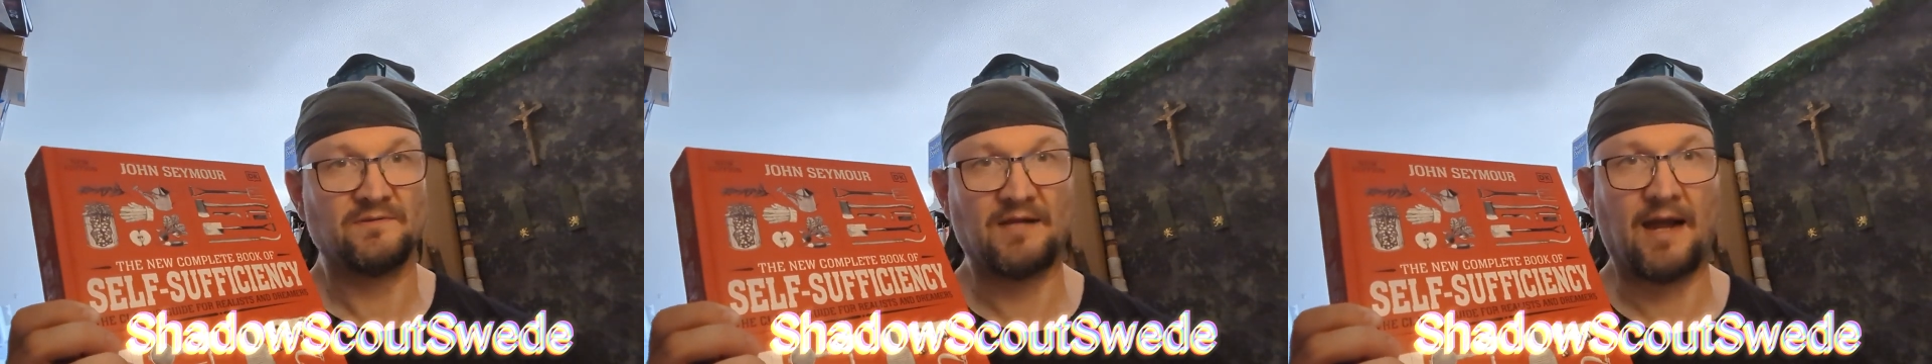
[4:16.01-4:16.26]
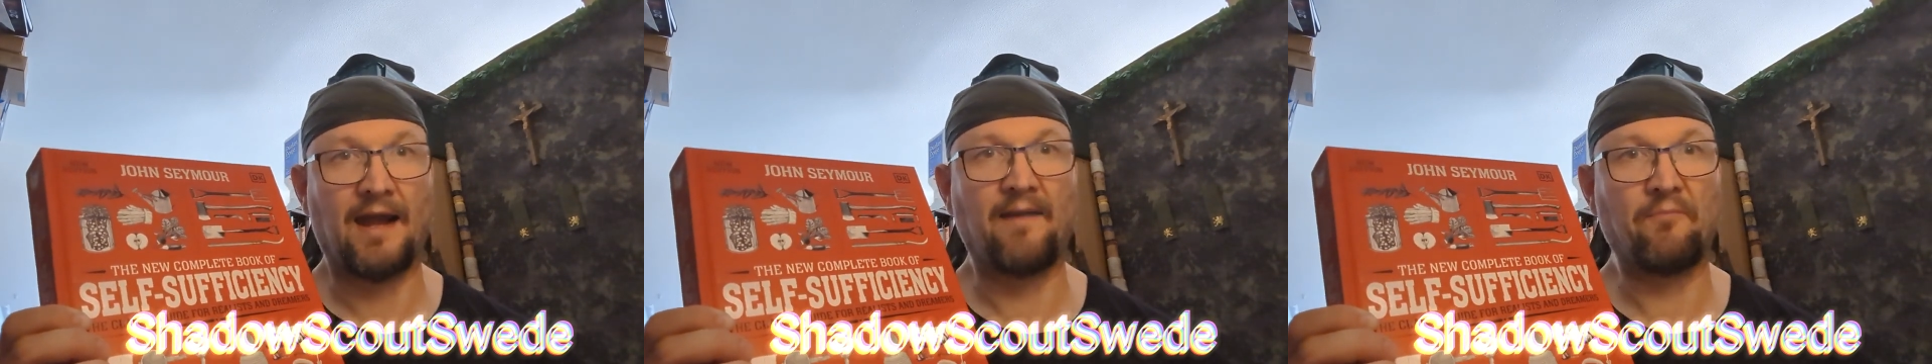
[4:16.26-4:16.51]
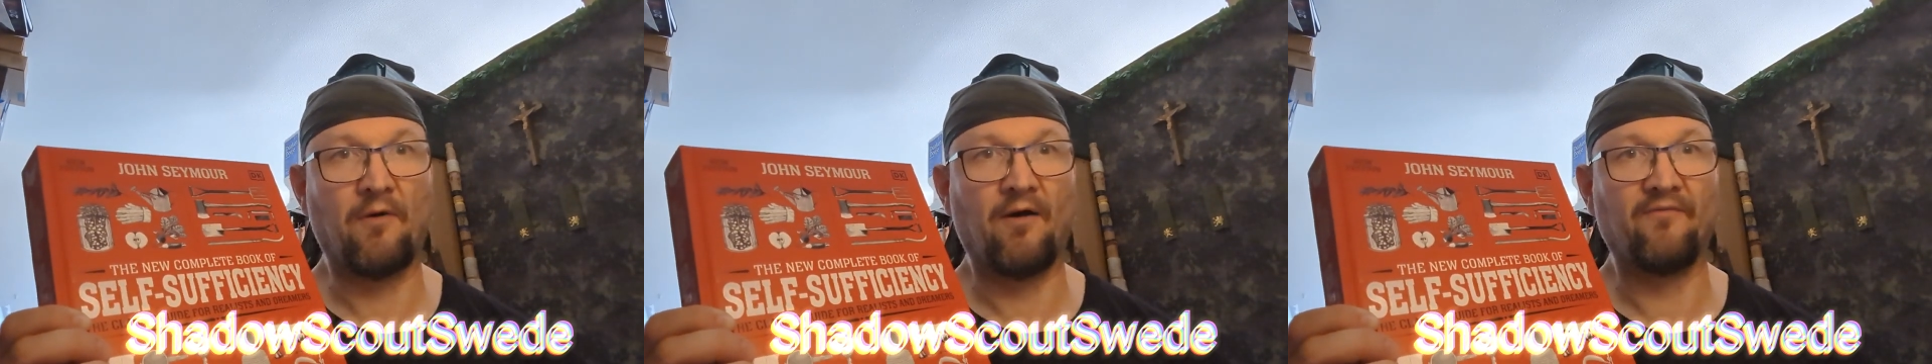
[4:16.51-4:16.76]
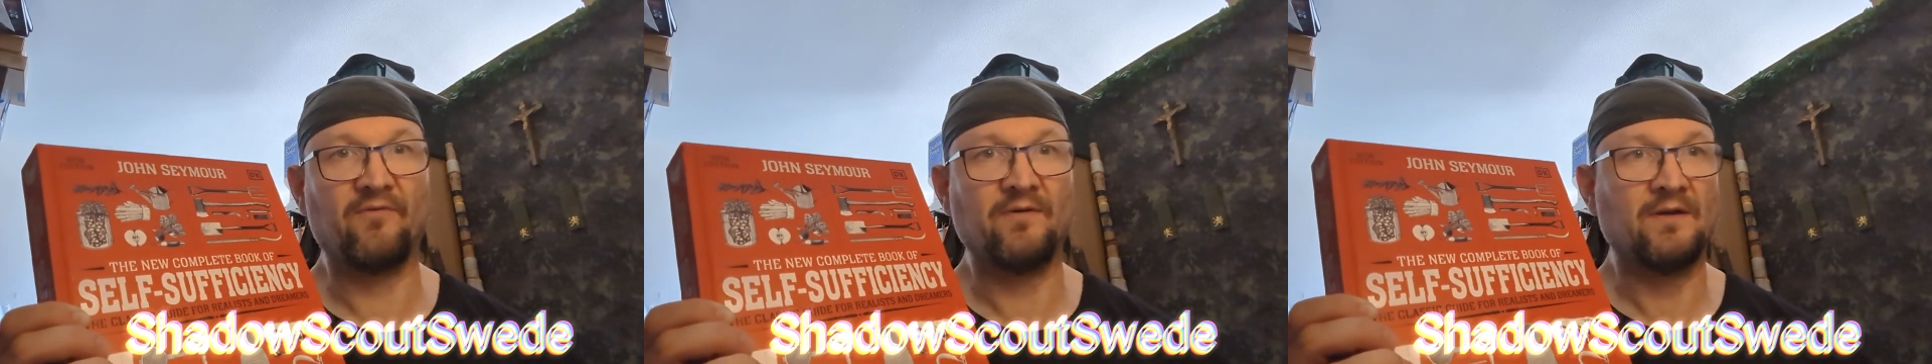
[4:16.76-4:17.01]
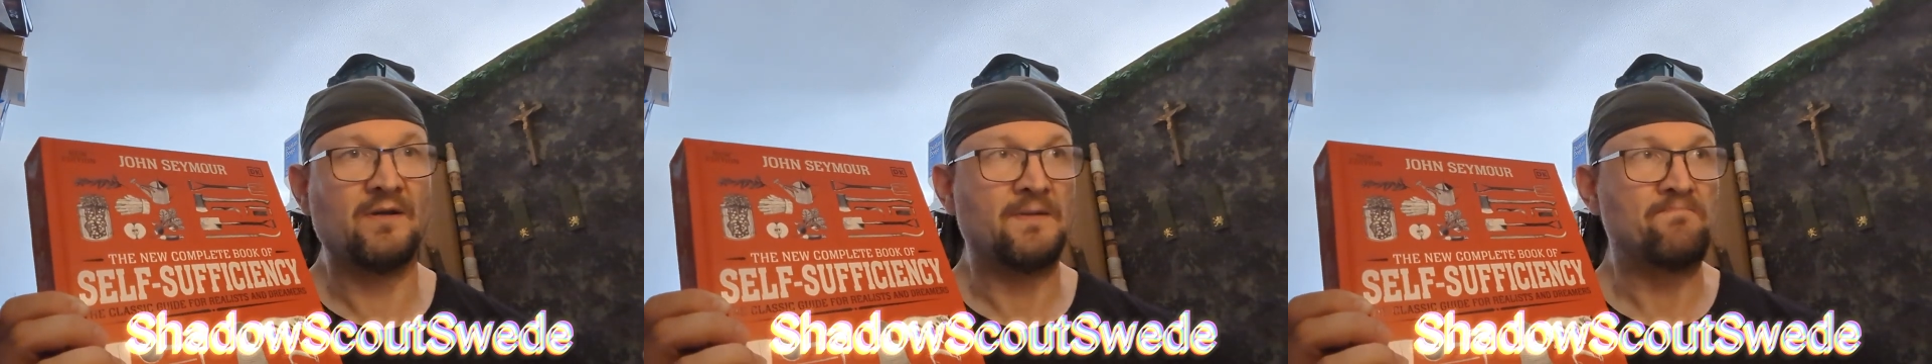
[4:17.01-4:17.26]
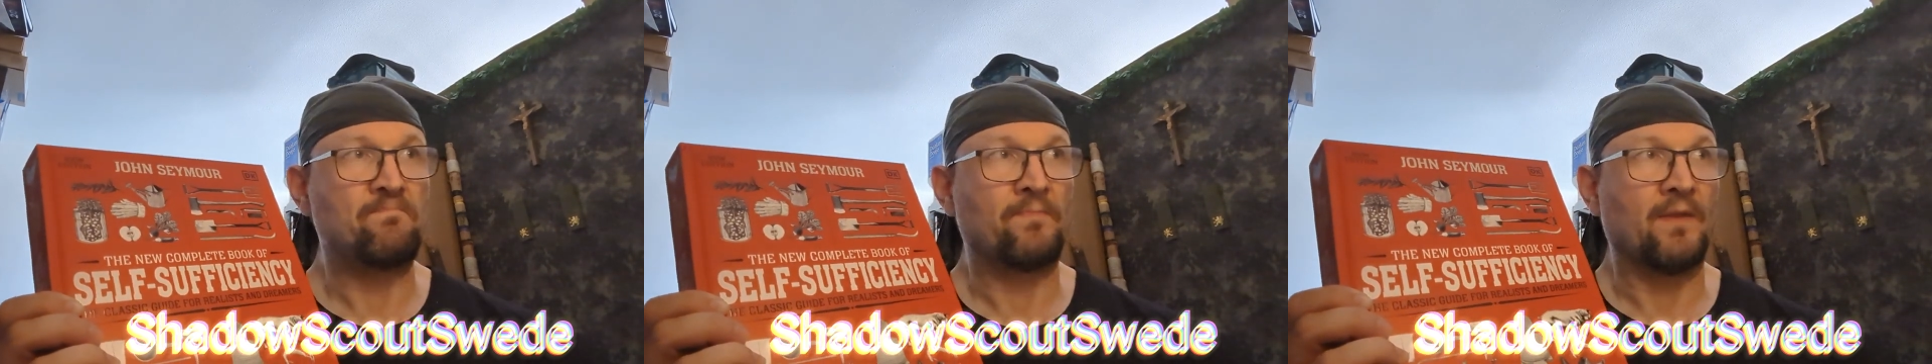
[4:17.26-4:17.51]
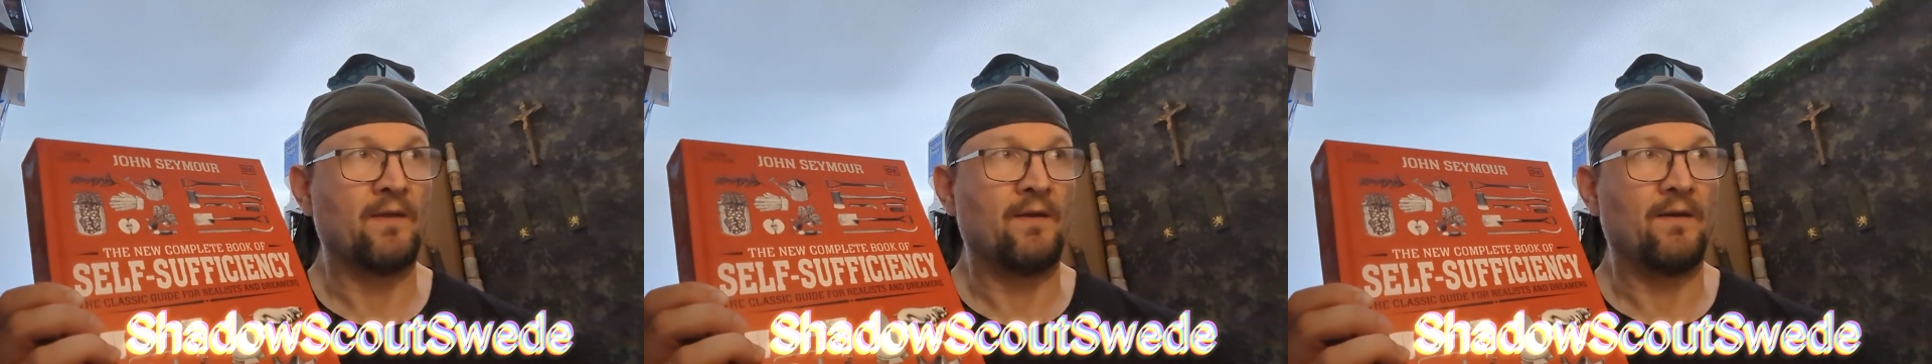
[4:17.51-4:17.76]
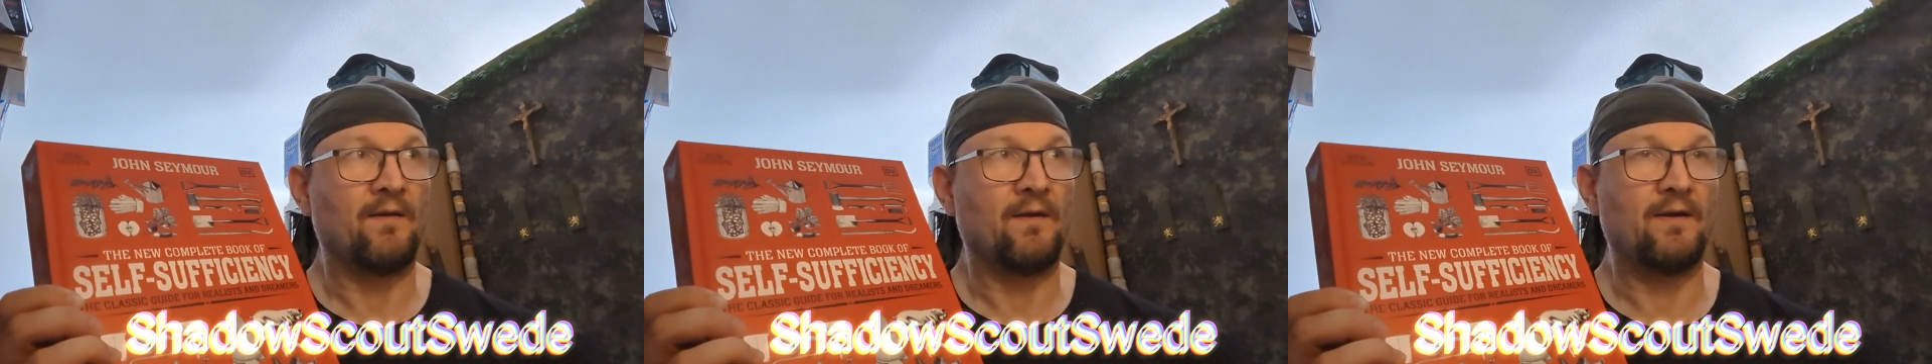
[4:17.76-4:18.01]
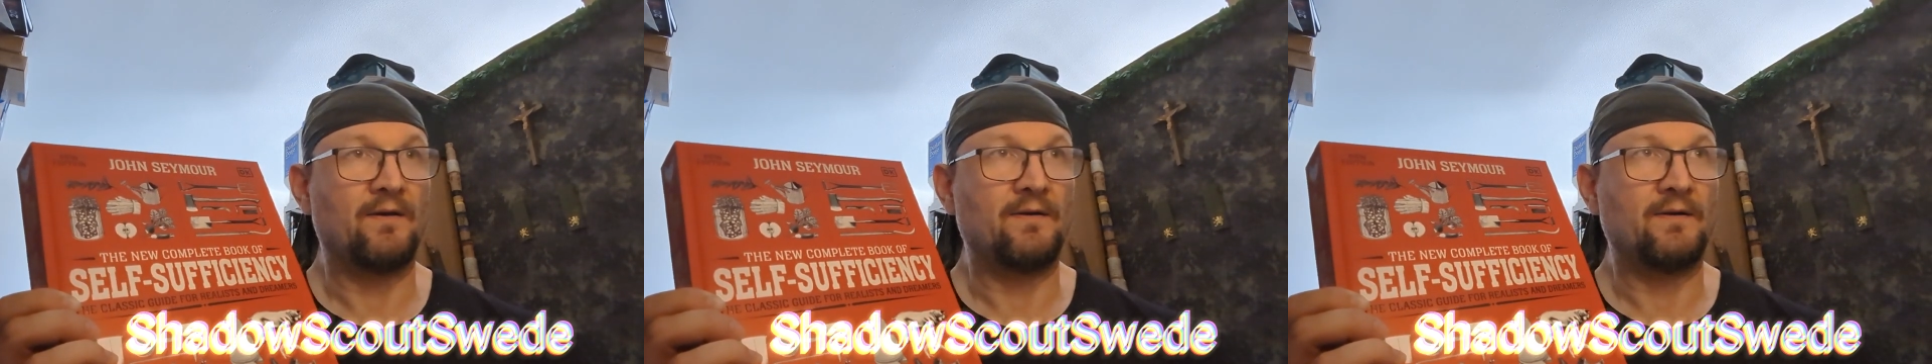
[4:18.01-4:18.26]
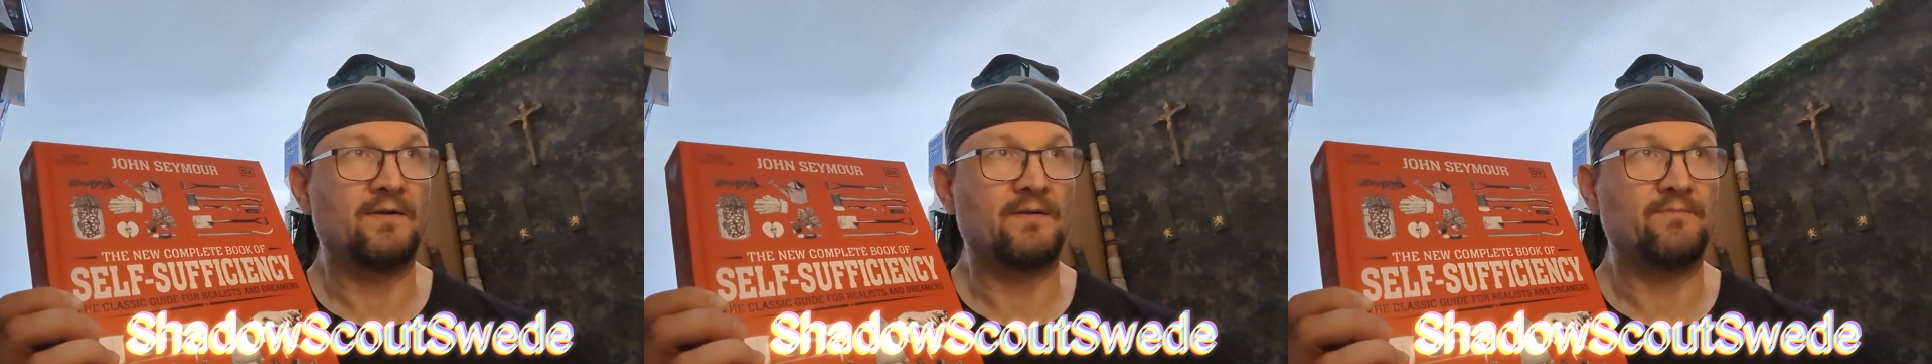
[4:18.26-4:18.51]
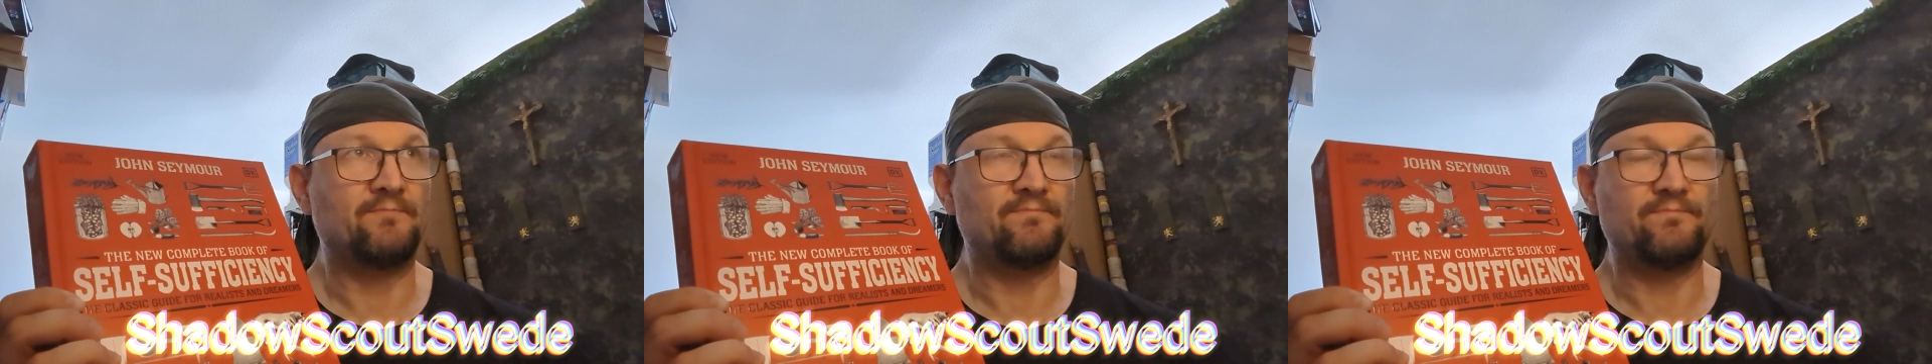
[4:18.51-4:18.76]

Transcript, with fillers: type of uh,